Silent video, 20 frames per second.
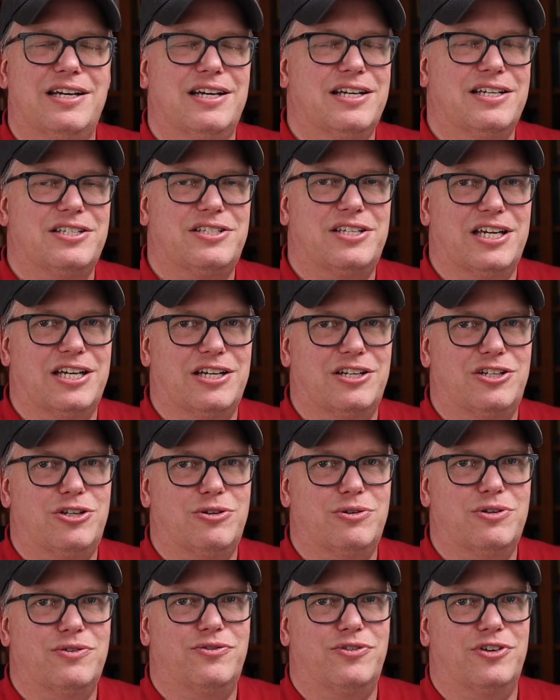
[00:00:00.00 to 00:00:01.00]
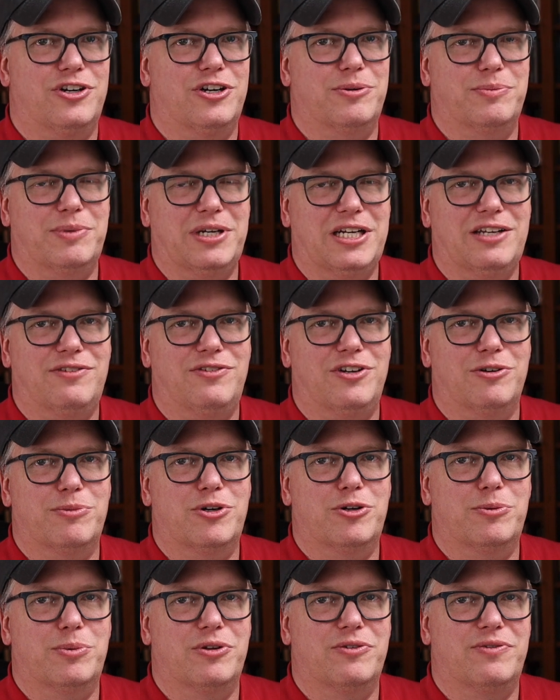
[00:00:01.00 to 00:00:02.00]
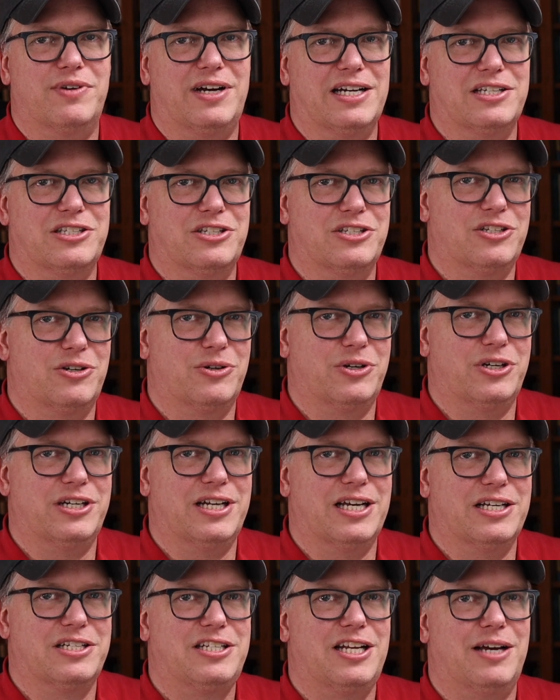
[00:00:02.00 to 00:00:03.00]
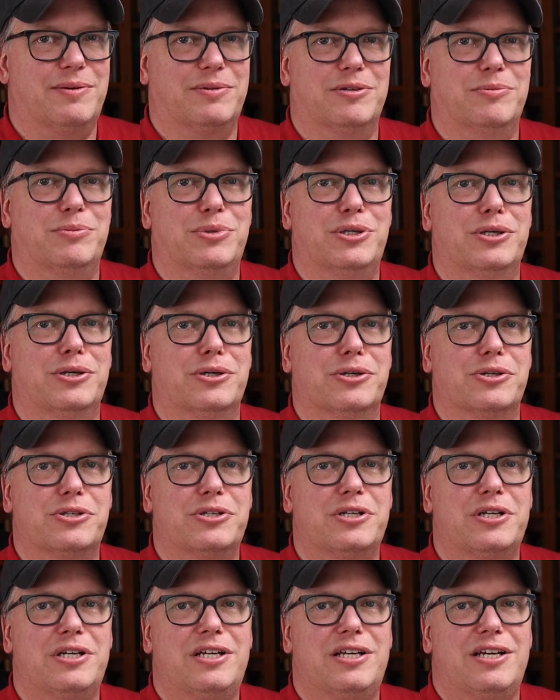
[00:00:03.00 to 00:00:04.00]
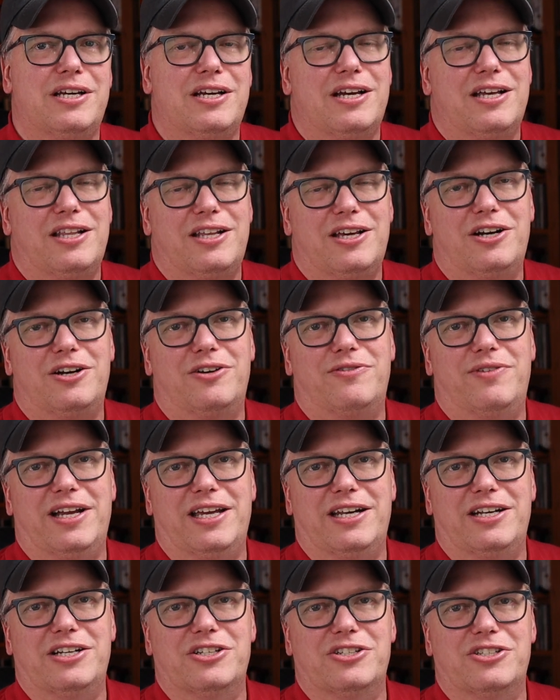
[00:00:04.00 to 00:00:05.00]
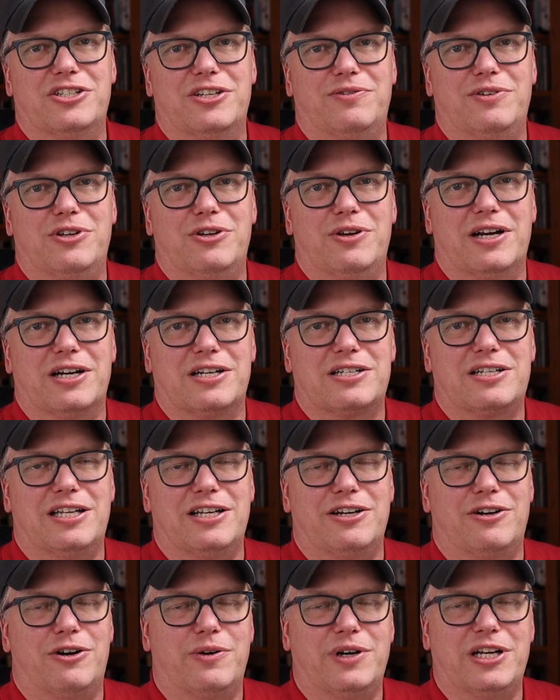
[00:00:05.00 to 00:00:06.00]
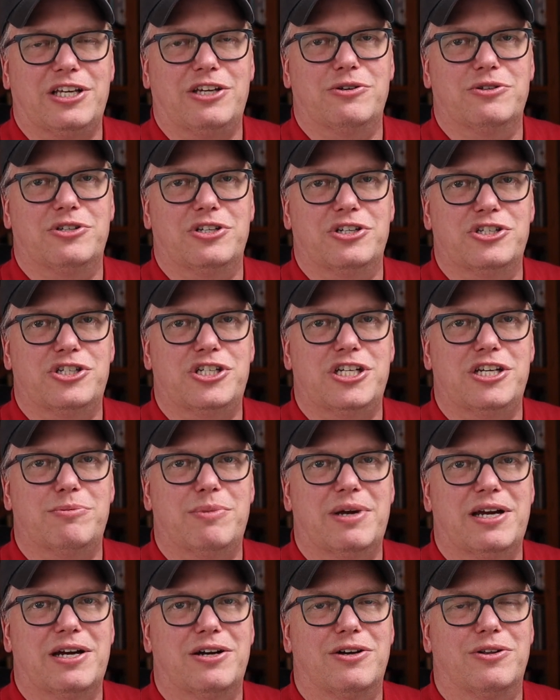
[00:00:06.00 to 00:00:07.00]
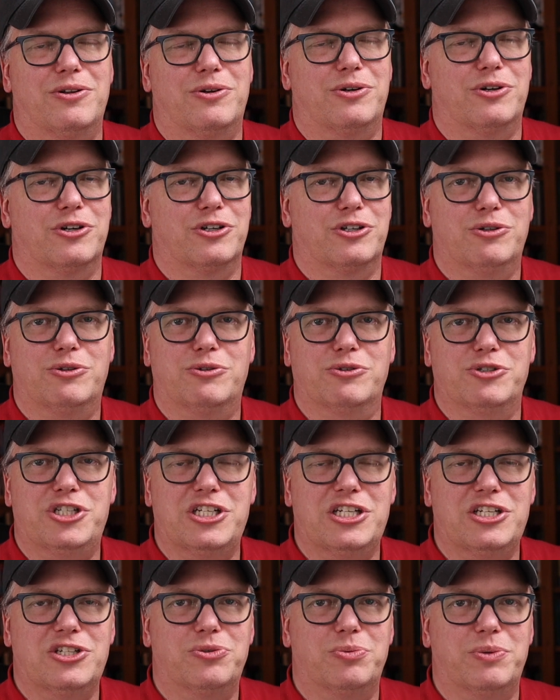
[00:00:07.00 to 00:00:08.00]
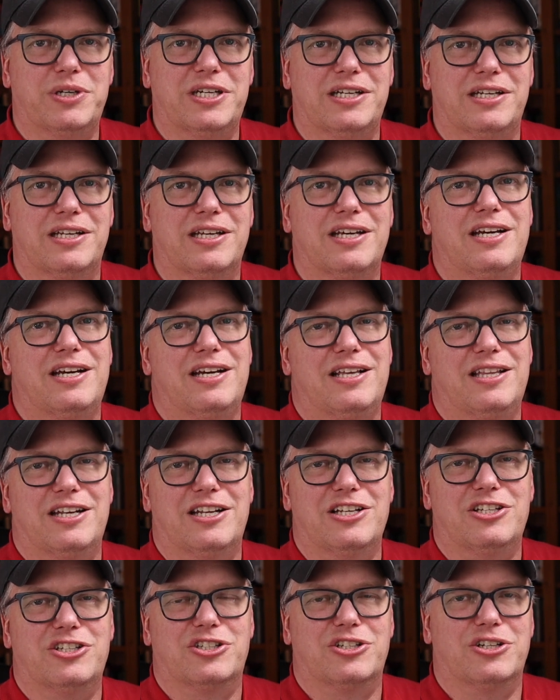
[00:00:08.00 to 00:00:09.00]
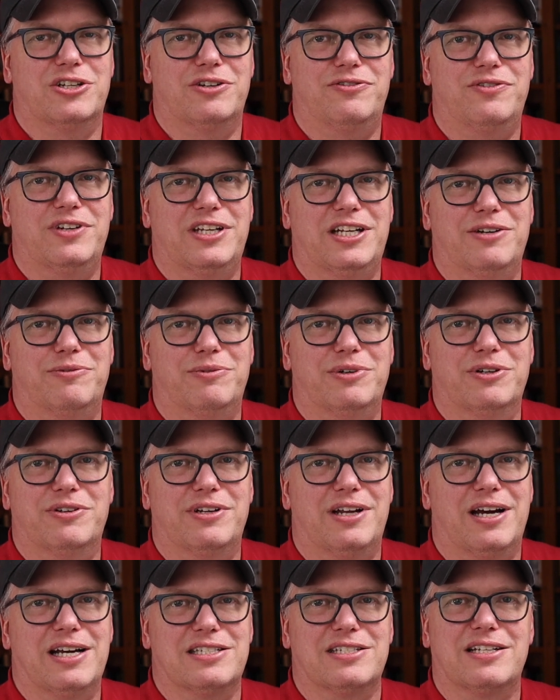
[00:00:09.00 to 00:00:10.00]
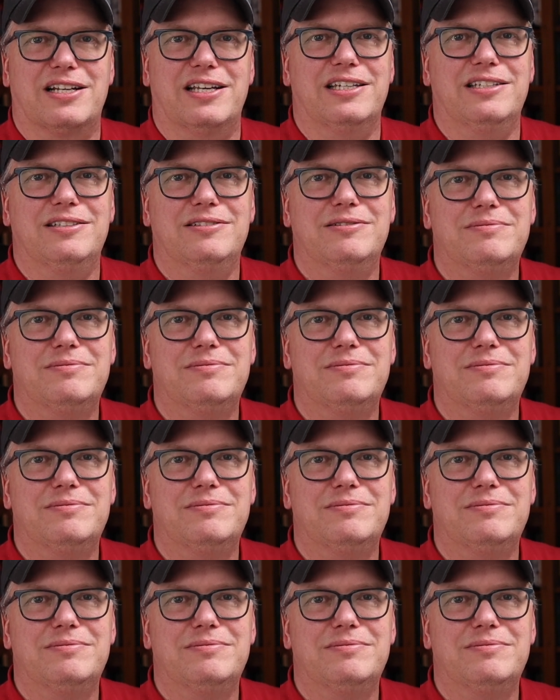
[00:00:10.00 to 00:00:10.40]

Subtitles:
sync to and from any of your mobile devices or your desktop computers. The other advantage is if you're actually already using Gmail or Google G Suite, that this is going to fit in real nicely.